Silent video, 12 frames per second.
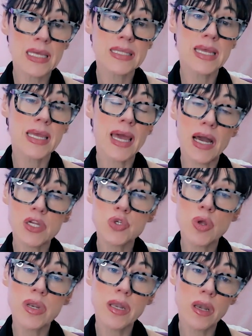and they
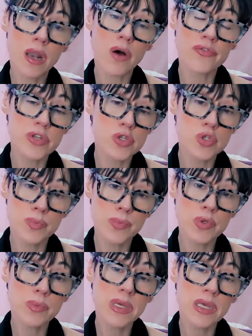actually loved to
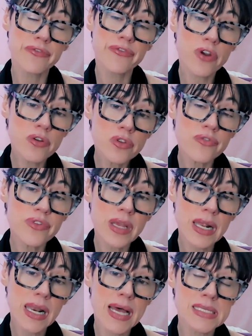put me in front of the
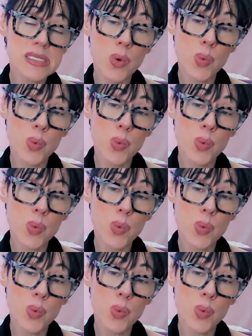class